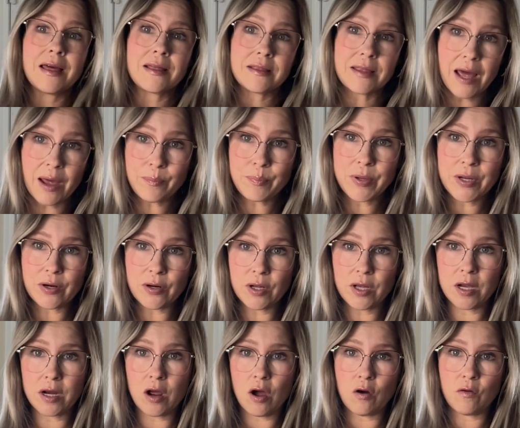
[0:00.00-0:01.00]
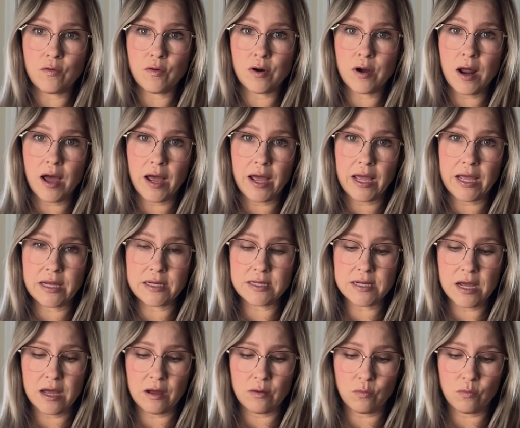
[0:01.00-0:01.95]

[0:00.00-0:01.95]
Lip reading: that period overnight